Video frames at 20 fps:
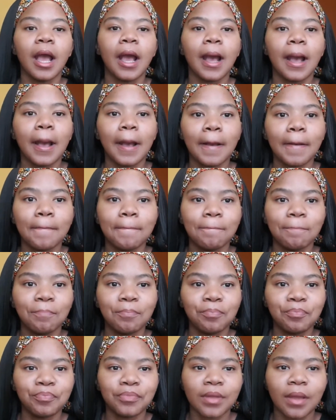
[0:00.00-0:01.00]

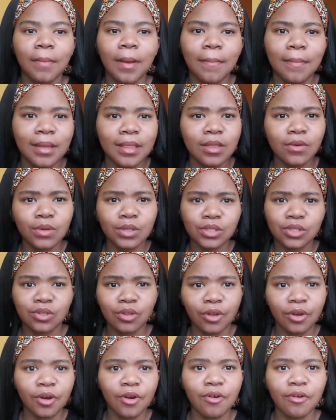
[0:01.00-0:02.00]
Um, my mother was
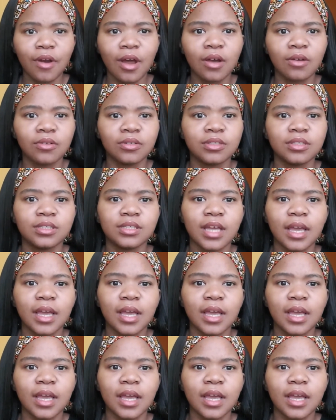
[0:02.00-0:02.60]
not around,